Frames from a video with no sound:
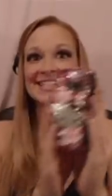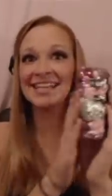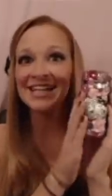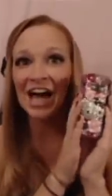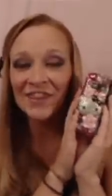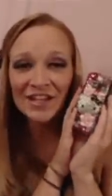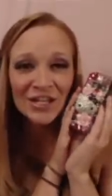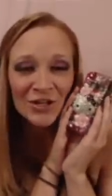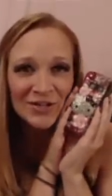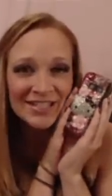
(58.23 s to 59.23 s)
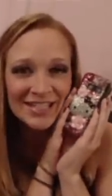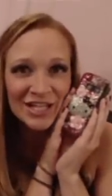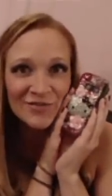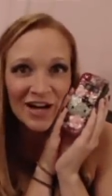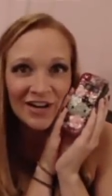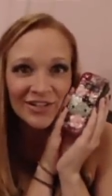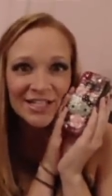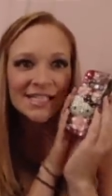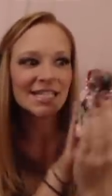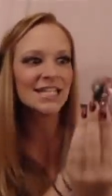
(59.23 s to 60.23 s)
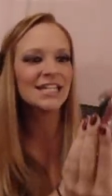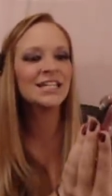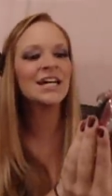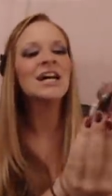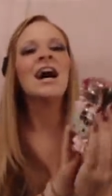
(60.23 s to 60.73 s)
Is it not the cutest thing you've ever seen?